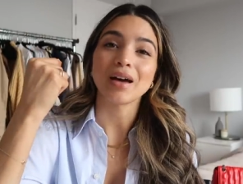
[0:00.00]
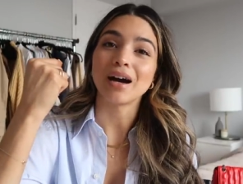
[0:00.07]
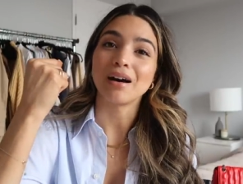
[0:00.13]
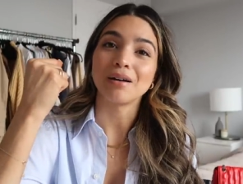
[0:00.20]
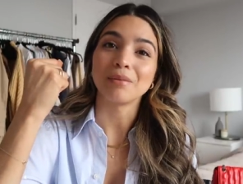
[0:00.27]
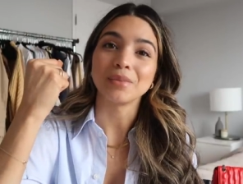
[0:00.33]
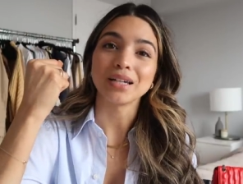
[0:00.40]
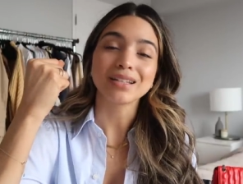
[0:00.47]

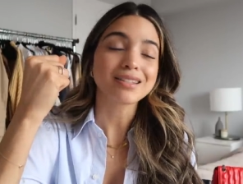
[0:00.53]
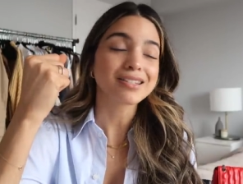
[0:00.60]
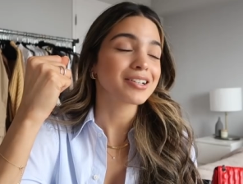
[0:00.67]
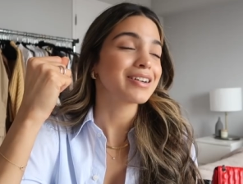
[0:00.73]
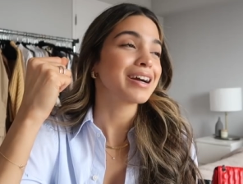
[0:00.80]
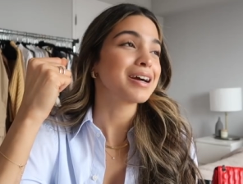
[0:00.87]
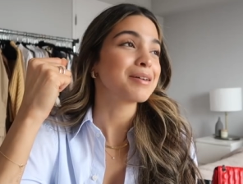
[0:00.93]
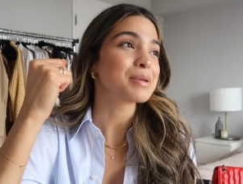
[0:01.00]
um,
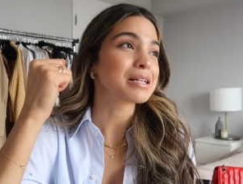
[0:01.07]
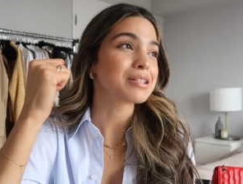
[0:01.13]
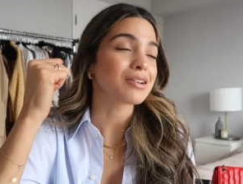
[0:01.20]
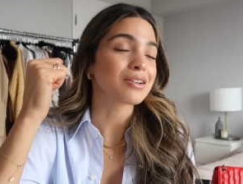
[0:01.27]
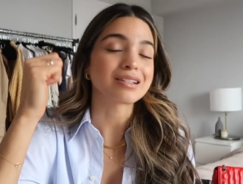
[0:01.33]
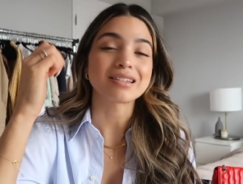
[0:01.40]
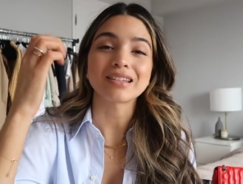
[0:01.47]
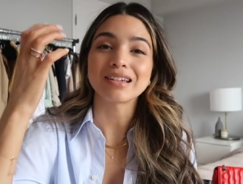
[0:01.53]
Instagram because
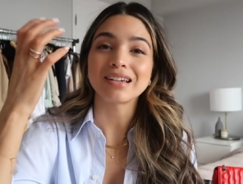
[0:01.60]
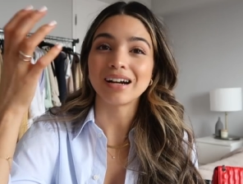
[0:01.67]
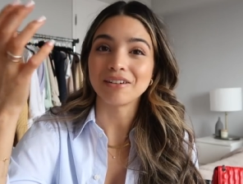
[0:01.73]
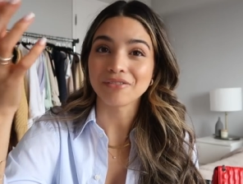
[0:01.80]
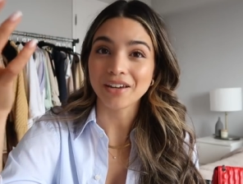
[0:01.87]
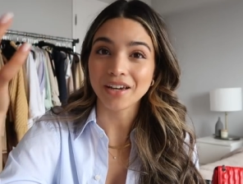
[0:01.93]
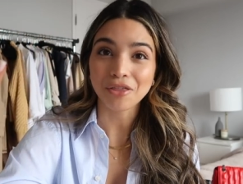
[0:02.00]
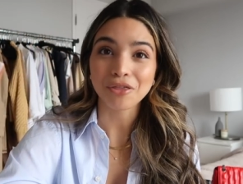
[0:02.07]
honestly
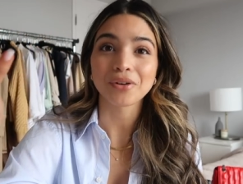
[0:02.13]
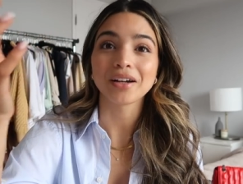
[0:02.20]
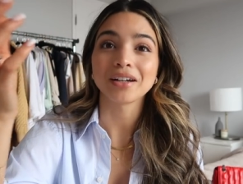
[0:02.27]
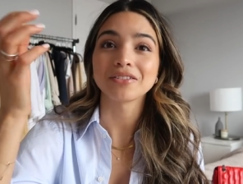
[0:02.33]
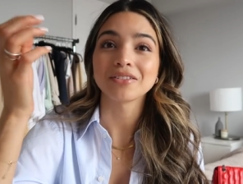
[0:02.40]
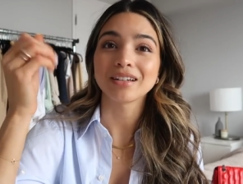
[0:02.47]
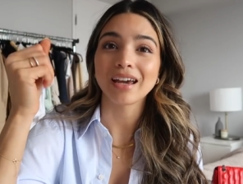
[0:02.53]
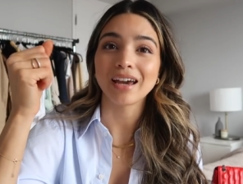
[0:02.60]
I've hit
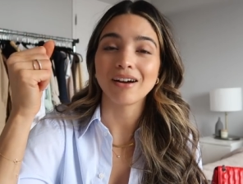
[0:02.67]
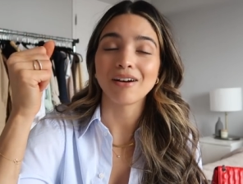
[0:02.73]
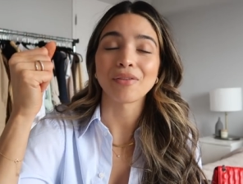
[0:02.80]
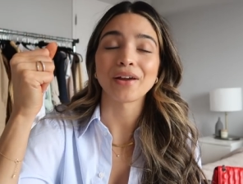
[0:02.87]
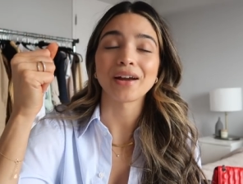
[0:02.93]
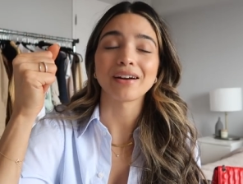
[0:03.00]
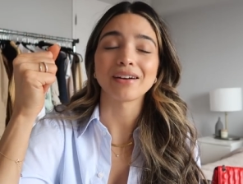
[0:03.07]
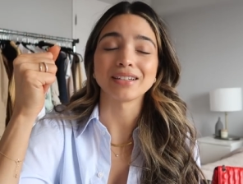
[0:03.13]
300k on
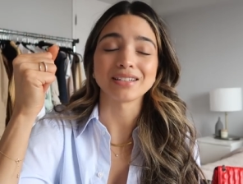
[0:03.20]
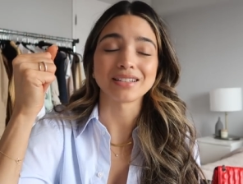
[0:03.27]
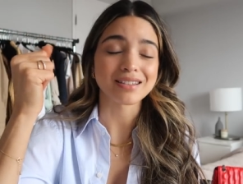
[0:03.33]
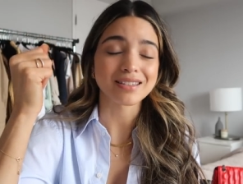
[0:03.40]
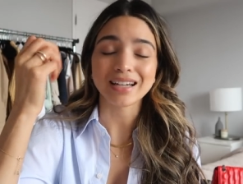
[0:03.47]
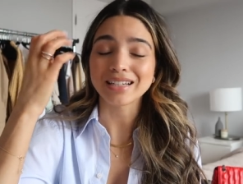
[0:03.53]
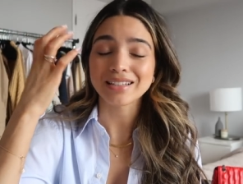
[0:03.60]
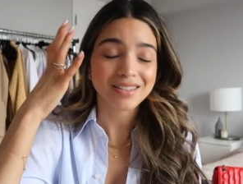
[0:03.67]
there and it,
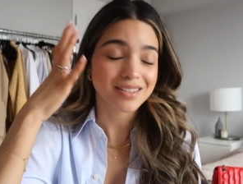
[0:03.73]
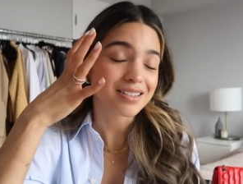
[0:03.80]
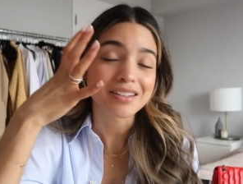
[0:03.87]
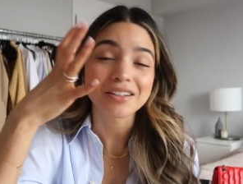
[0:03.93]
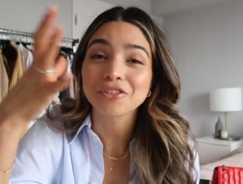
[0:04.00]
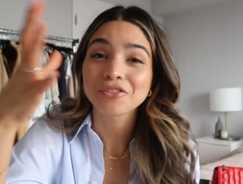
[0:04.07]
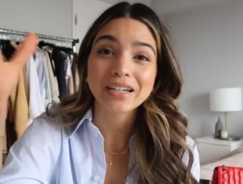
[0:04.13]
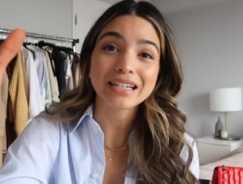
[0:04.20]
that's
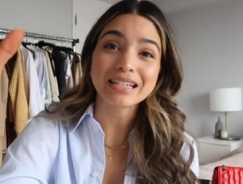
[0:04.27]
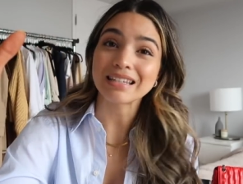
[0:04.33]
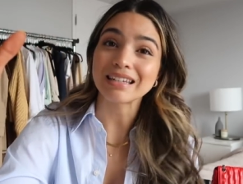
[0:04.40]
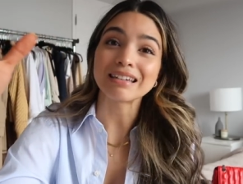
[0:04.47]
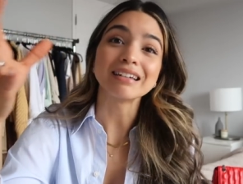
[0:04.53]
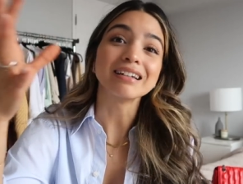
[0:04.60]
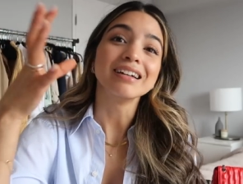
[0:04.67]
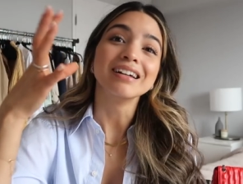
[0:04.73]

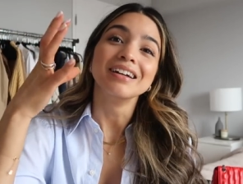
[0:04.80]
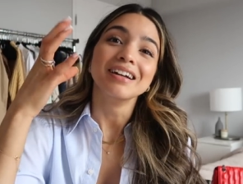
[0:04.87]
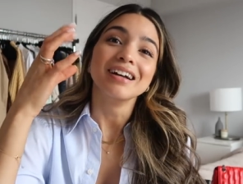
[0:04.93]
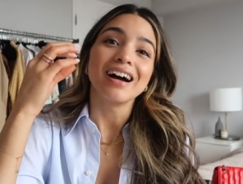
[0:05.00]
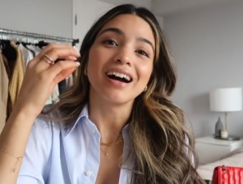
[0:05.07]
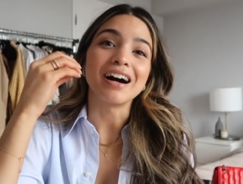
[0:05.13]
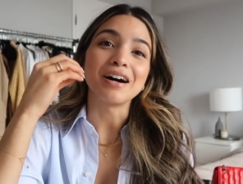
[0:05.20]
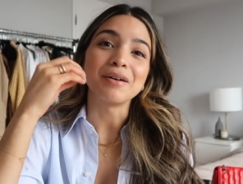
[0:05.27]
crazy
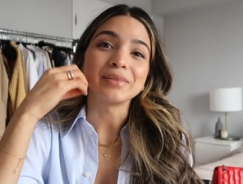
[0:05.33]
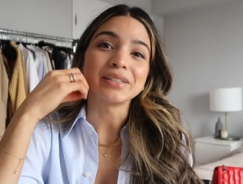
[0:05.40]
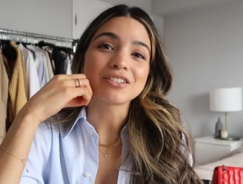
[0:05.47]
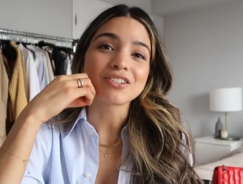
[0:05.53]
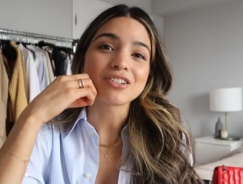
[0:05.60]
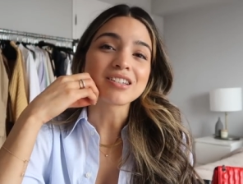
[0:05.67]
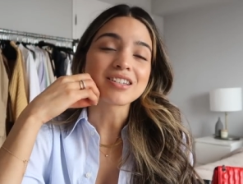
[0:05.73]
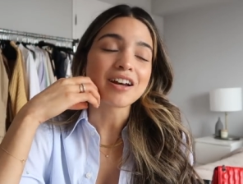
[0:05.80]
um, and
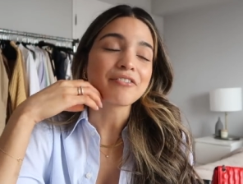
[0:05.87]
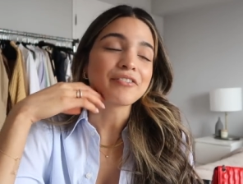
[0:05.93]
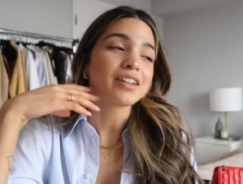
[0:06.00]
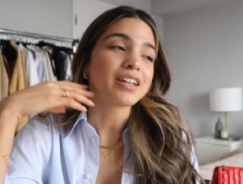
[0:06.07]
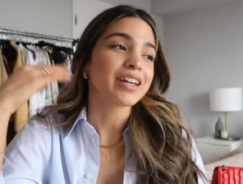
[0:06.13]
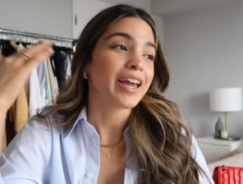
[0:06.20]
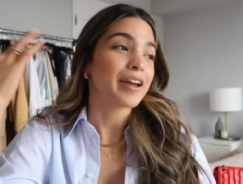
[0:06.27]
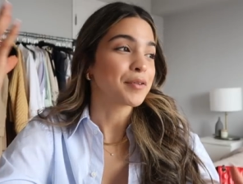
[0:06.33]
it's just I feel
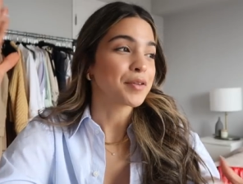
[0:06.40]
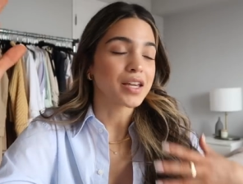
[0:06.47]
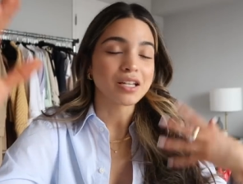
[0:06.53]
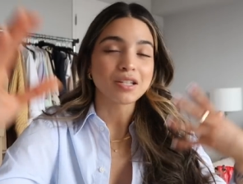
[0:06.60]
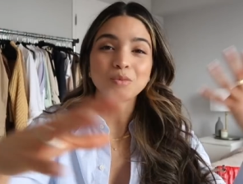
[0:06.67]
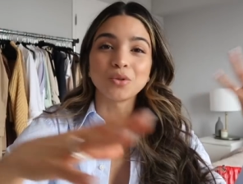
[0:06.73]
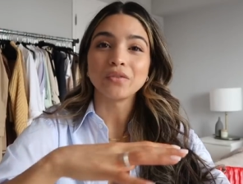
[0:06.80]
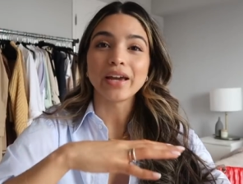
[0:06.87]
like everything
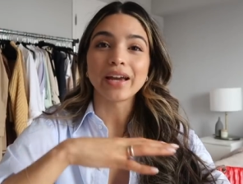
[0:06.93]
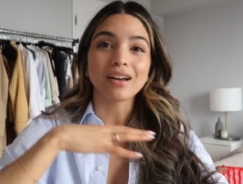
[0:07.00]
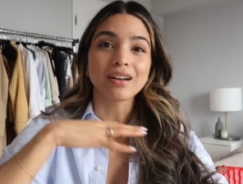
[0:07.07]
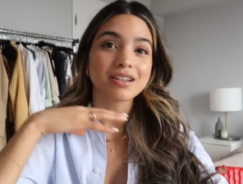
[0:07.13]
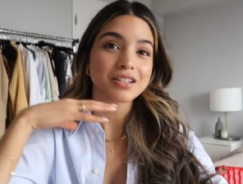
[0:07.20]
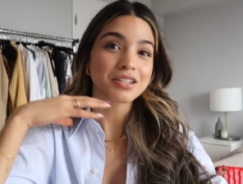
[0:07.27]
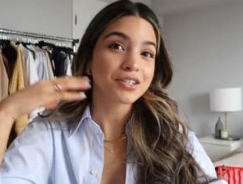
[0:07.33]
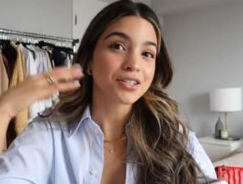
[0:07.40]
is moving
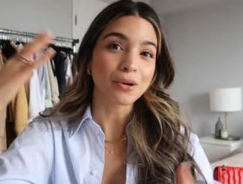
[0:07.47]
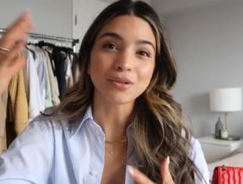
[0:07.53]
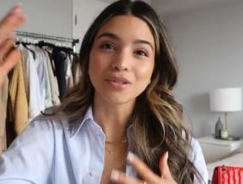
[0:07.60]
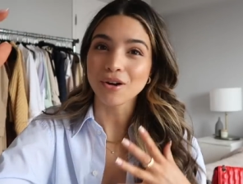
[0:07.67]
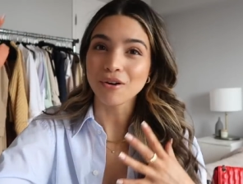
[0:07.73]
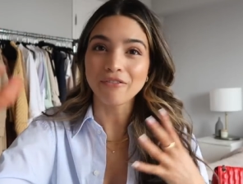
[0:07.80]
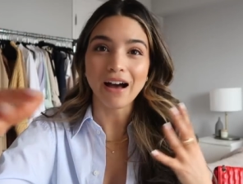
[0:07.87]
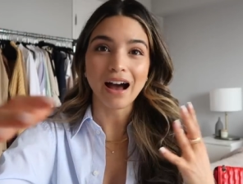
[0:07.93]
so
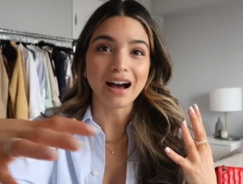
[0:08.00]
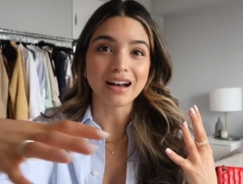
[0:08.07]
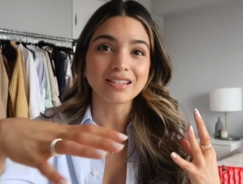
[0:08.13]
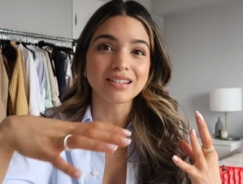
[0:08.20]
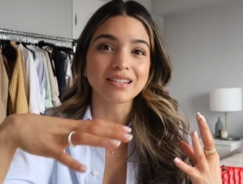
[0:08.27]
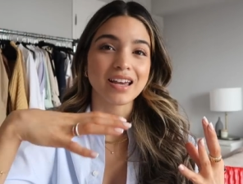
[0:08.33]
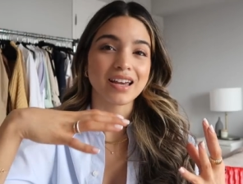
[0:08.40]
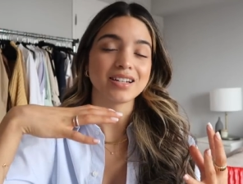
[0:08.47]
so
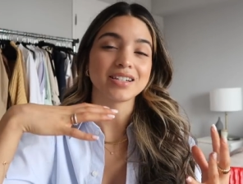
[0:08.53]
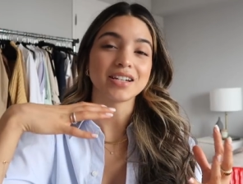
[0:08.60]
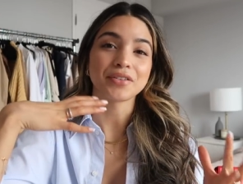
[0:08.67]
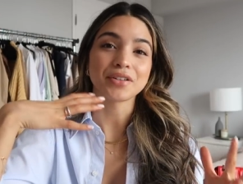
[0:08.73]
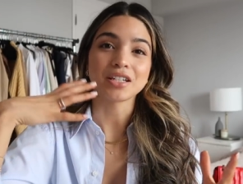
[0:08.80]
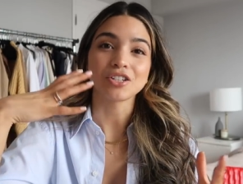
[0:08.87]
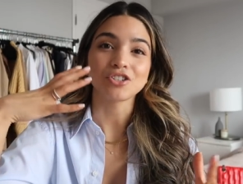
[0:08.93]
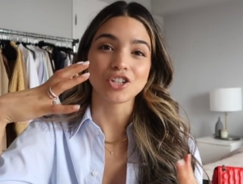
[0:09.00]
fast and
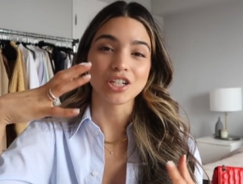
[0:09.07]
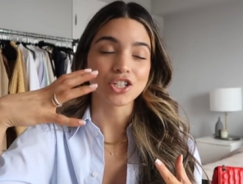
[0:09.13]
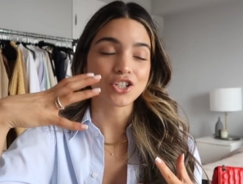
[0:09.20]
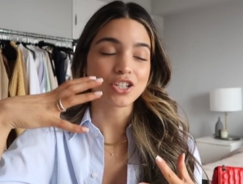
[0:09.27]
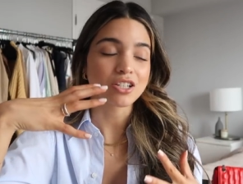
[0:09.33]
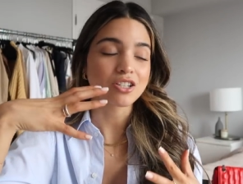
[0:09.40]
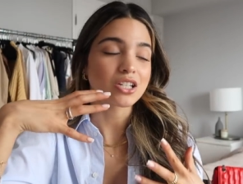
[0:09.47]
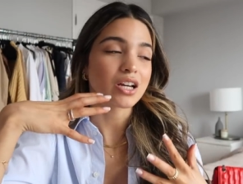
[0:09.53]
everything is
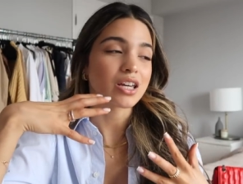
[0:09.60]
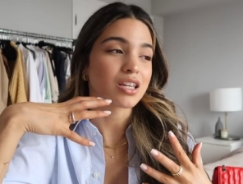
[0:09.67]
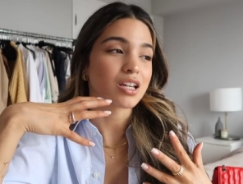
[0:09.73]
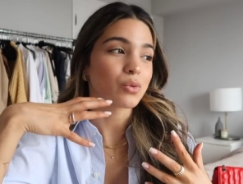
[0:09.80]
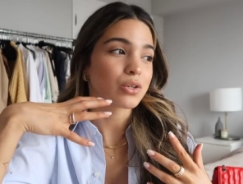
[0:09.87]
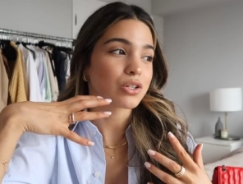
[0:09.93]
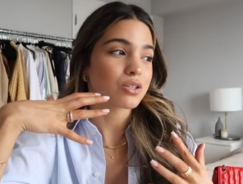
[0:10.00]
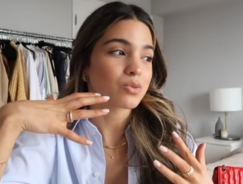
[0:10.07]
changing so I
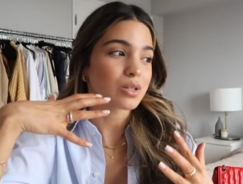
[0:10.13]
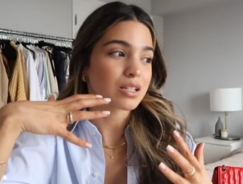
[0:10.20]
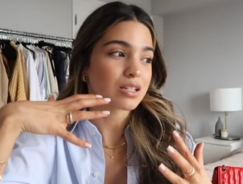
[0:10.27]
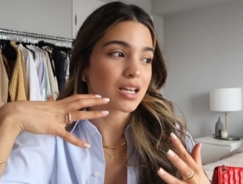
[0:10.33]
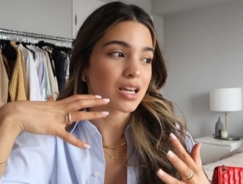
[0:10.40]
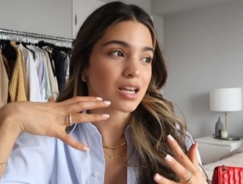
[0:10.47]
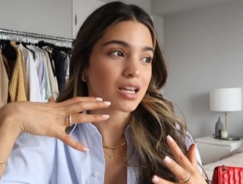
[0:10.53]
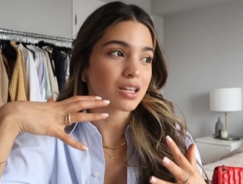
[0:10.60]
think we just want
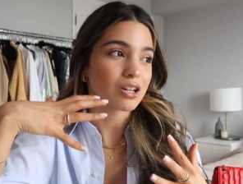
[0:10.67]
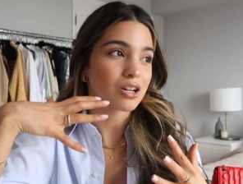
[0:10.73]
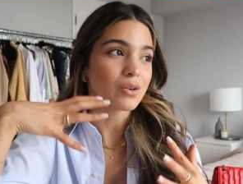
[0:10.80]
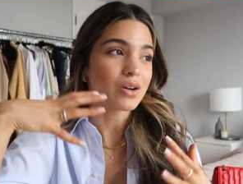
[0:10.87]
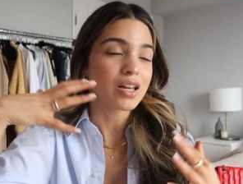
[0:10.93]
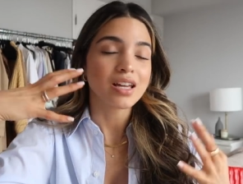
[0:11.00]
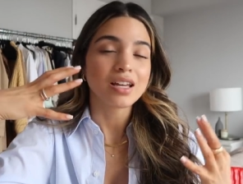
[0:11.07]
to take you know